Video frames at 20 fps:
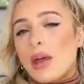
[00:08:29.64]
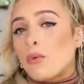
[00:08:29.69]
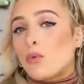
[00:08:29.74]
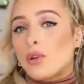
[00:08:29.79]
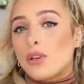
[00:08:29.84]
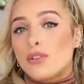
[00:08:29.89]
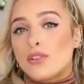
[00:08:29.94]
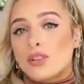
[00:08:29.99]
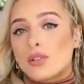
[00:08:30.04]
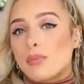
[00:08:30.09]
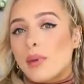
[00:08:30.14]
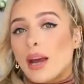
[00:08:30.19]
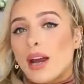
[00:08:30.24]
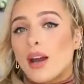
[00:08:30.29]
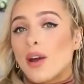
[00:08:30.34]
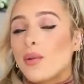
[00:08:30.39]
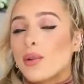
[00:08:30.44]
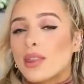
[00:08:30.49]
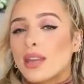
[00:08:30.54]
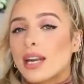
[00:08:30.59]
Then when you just
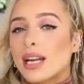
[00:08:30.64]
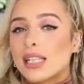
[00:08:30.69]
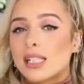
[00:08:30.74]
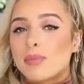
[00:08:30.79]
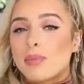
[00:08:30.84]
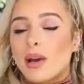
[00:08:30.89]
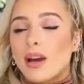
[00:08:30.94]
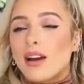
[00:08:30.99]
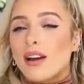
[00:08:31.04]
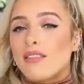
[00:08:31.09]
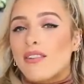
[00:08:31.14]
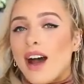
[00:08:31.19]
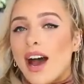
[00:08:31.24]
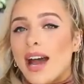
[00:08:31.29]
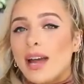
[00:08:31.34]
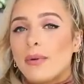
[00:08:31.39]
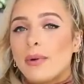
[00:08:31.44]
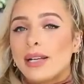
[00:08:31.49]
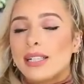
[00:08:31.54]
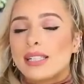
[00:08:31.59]
pair it with a nice pair of
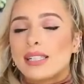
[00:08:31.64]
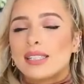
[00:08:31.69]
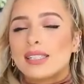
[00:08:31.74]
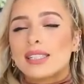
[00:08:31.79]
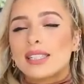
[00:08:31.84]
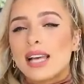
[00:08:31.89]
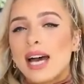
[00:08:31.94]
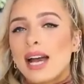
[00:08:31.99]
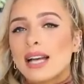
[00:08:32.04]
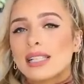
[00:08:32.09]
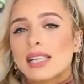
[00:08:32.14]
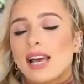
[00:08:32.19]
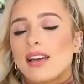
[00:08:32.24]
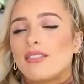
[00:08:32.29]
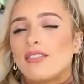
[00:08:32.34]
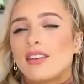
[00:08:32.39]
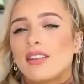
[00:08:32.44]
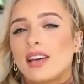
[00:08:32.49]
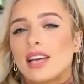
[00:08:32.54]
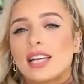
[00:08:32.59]
high-waisted slacks,
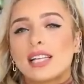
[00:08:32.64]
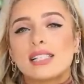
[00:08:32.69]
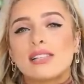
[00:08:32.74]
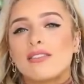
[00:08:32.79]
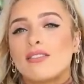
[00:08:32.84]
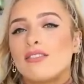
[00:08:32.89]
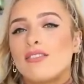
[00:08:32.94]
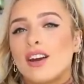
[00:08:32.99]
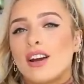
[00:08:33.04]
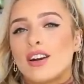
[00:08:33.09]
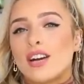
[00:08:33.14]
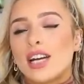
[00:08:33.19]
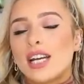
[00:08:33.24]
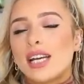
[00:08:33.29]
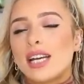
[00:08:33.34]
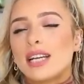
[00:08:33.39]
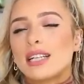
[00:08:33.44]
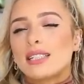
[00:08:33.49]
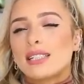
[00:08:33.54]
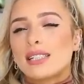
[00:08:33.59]
I feel like it's a very